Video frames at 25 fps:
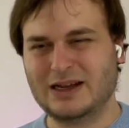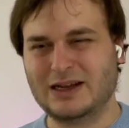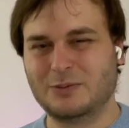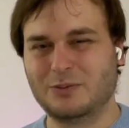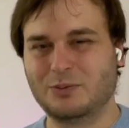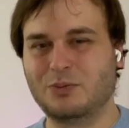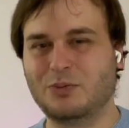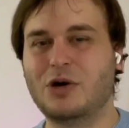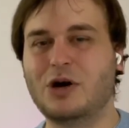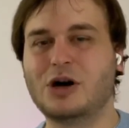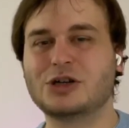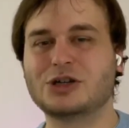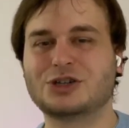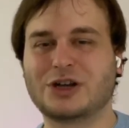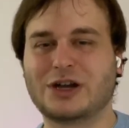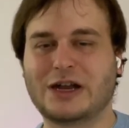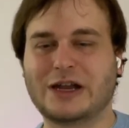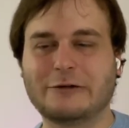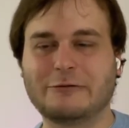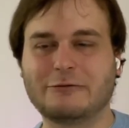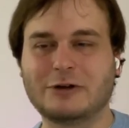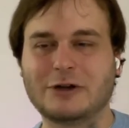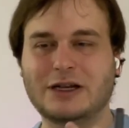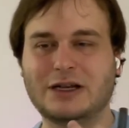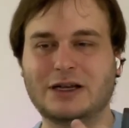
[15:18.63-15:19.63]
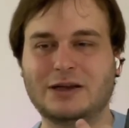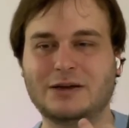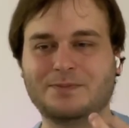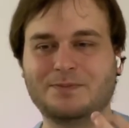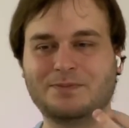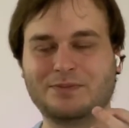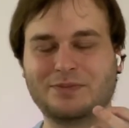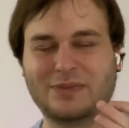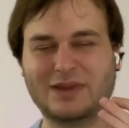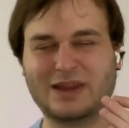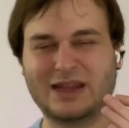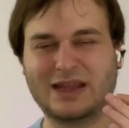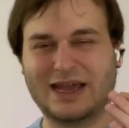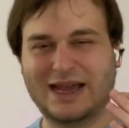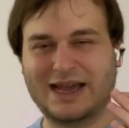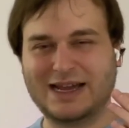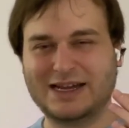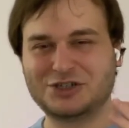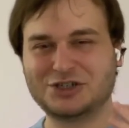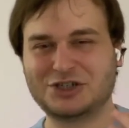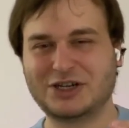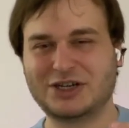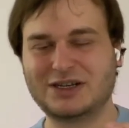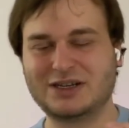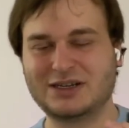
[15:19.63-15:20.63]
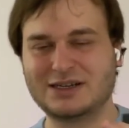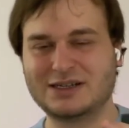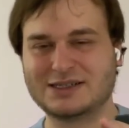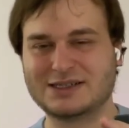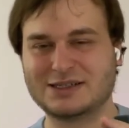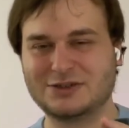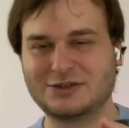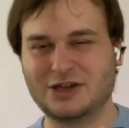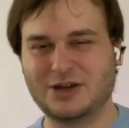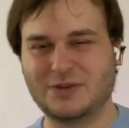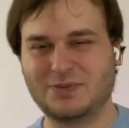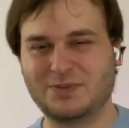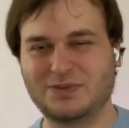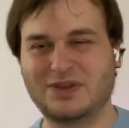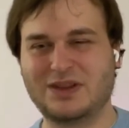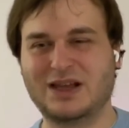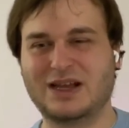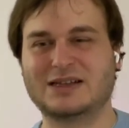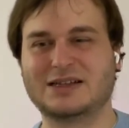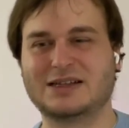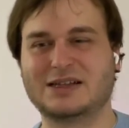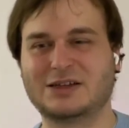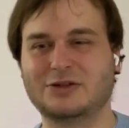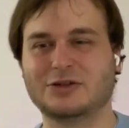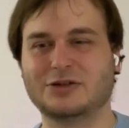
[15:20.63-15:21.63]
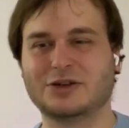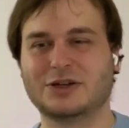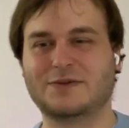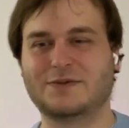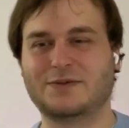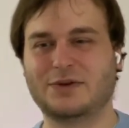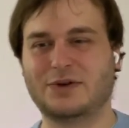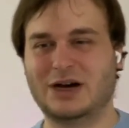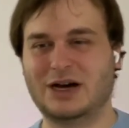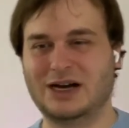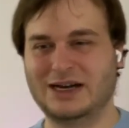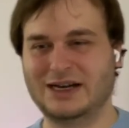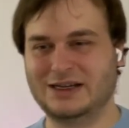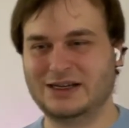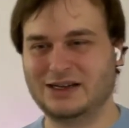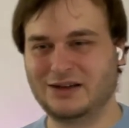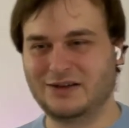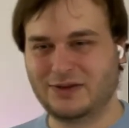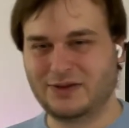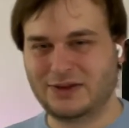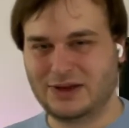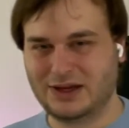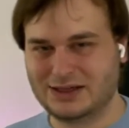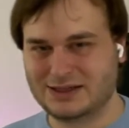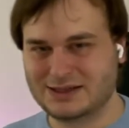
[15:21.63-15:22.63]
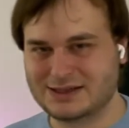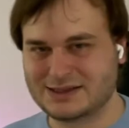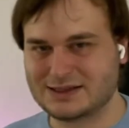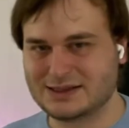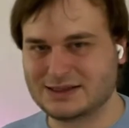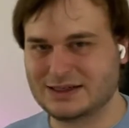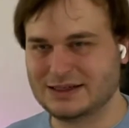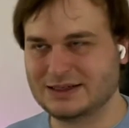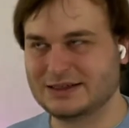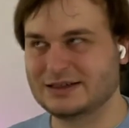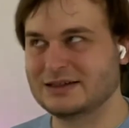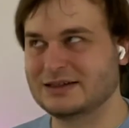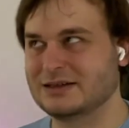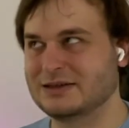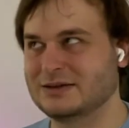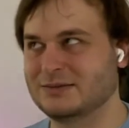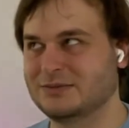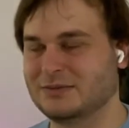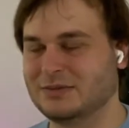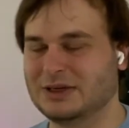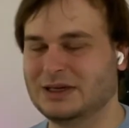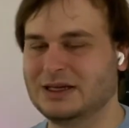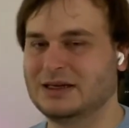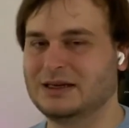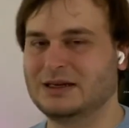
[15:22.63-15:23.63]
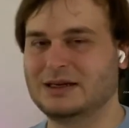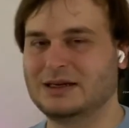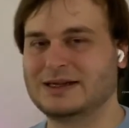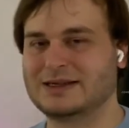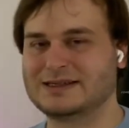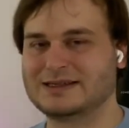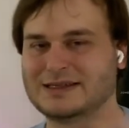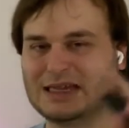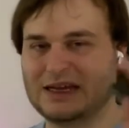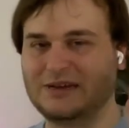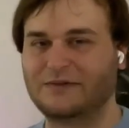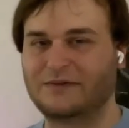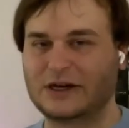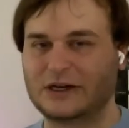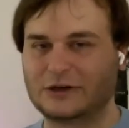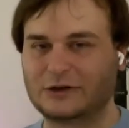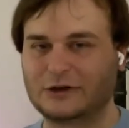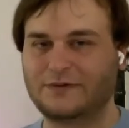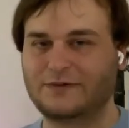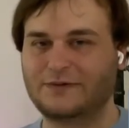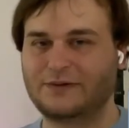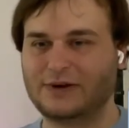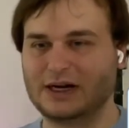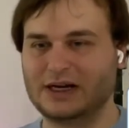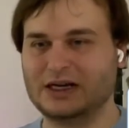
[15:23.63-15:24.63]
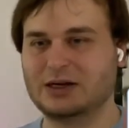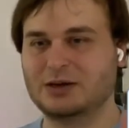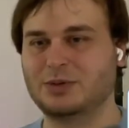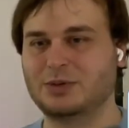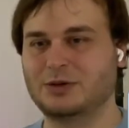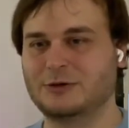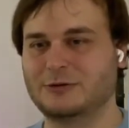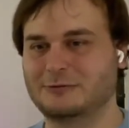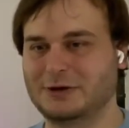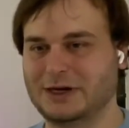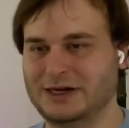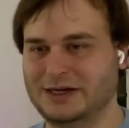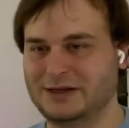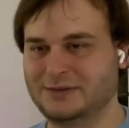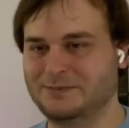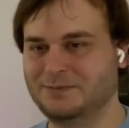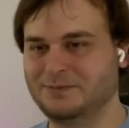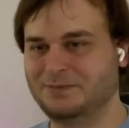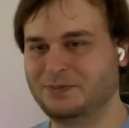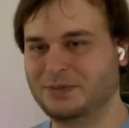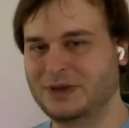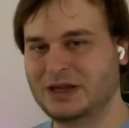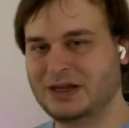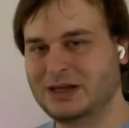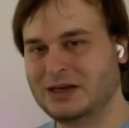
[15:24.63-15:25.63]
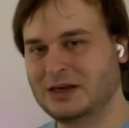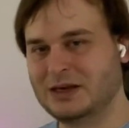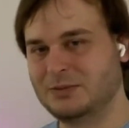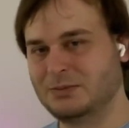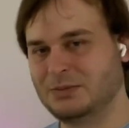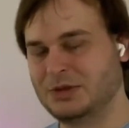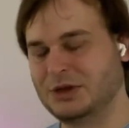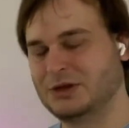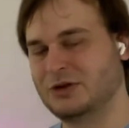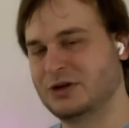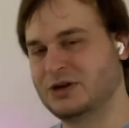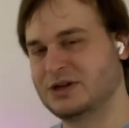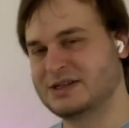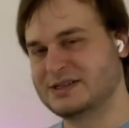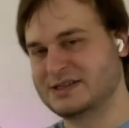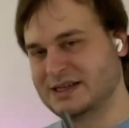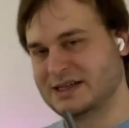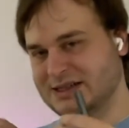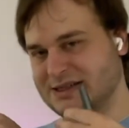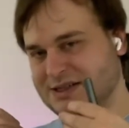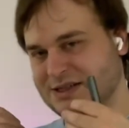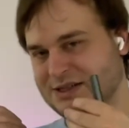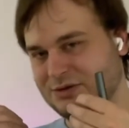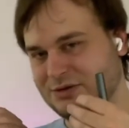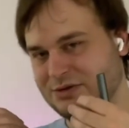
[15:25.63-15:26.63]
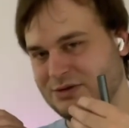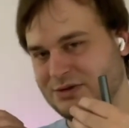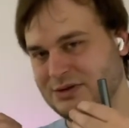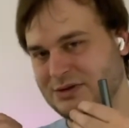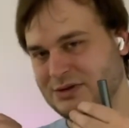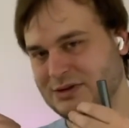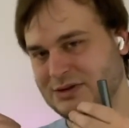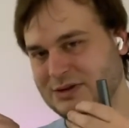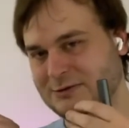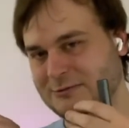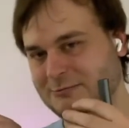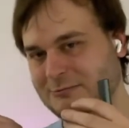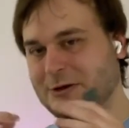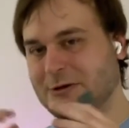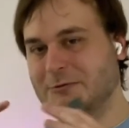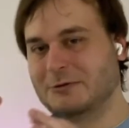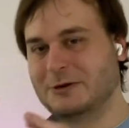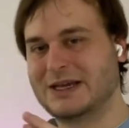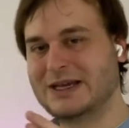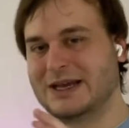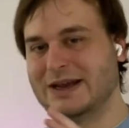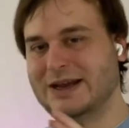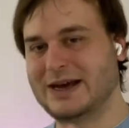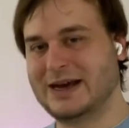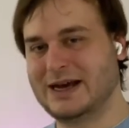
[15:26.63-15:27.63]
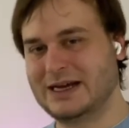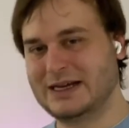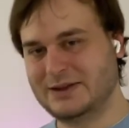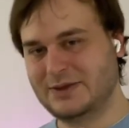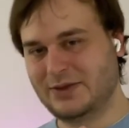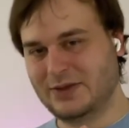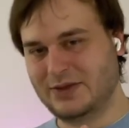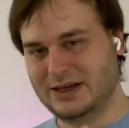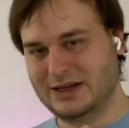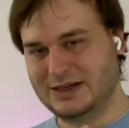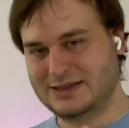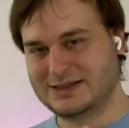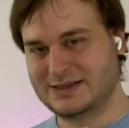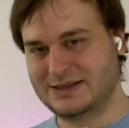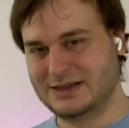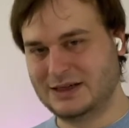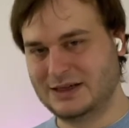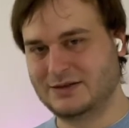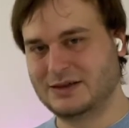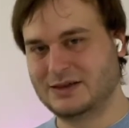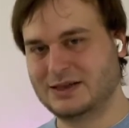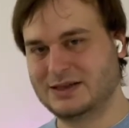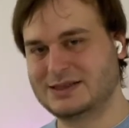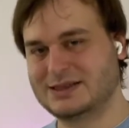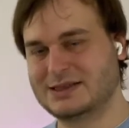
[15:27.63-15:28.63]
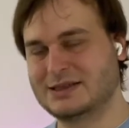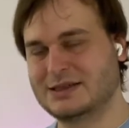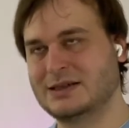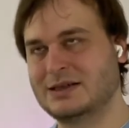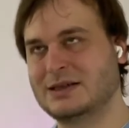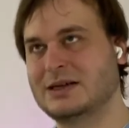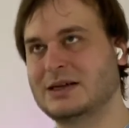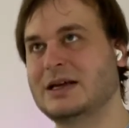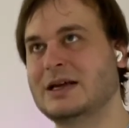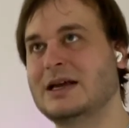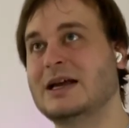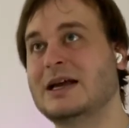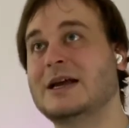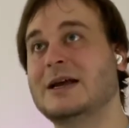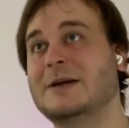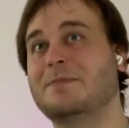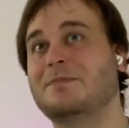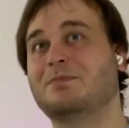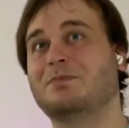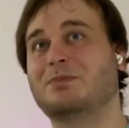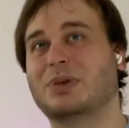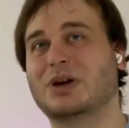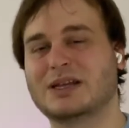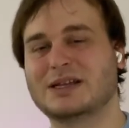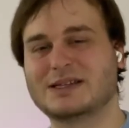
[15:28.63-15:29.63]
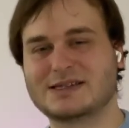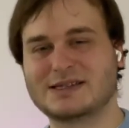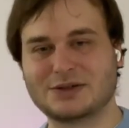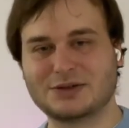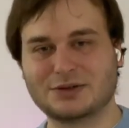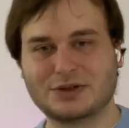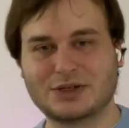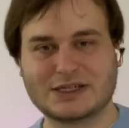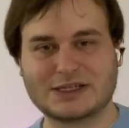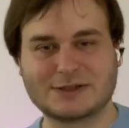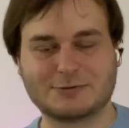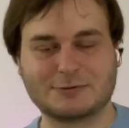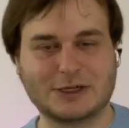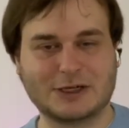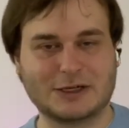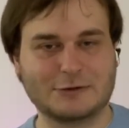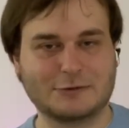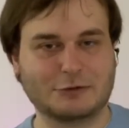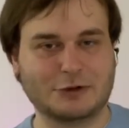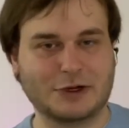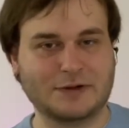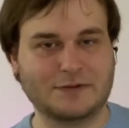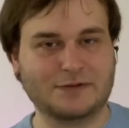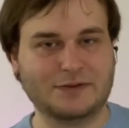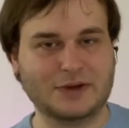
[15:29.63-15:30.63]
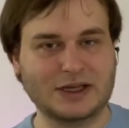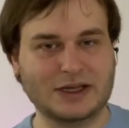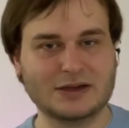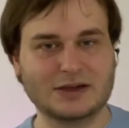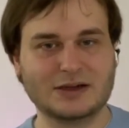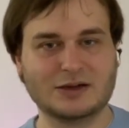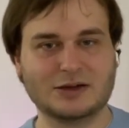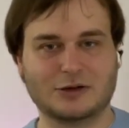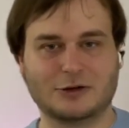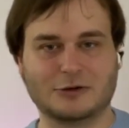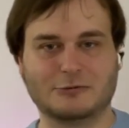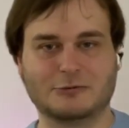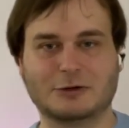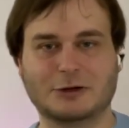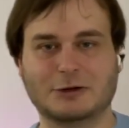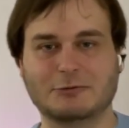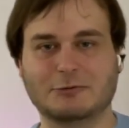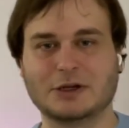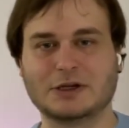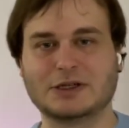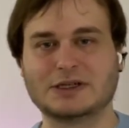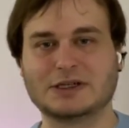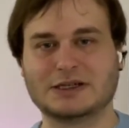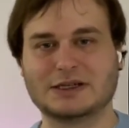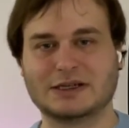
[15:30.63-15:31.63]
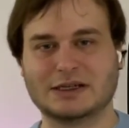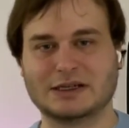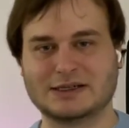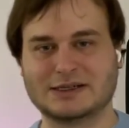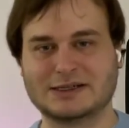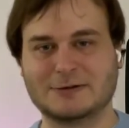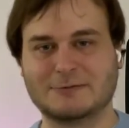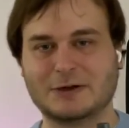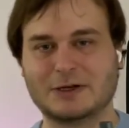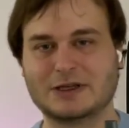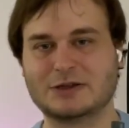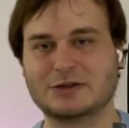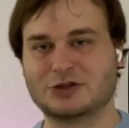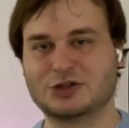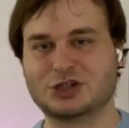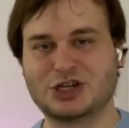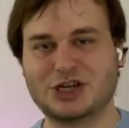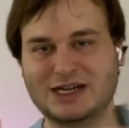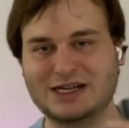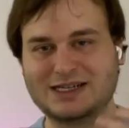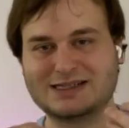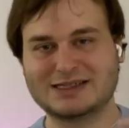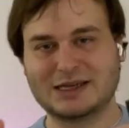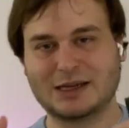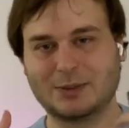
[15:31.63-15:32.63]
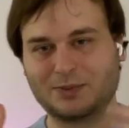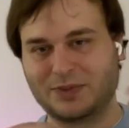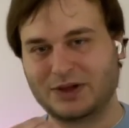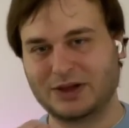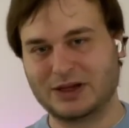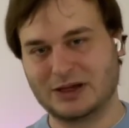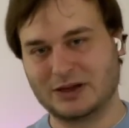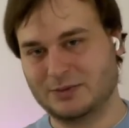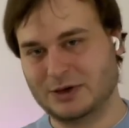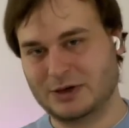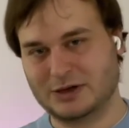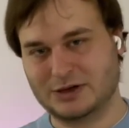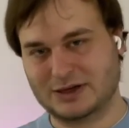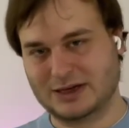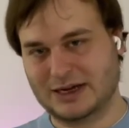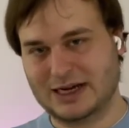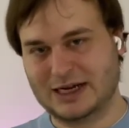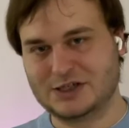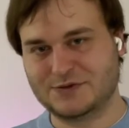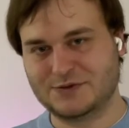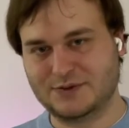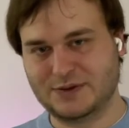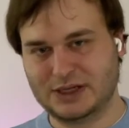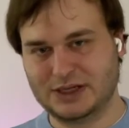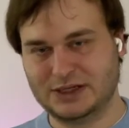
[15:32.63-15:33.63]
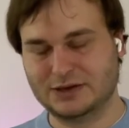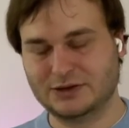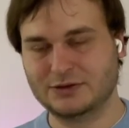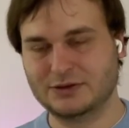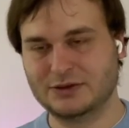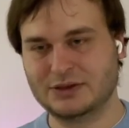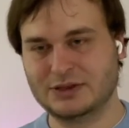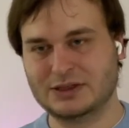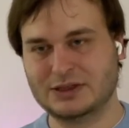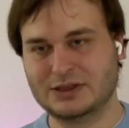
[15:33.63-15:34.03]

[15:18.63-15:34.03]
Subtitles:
More generally, hashing is not that good for hiding things in a, let's say, verifiable way. Because as soon we can hide things like this, but as soon as we reveal or we want someone to check something about a hash value,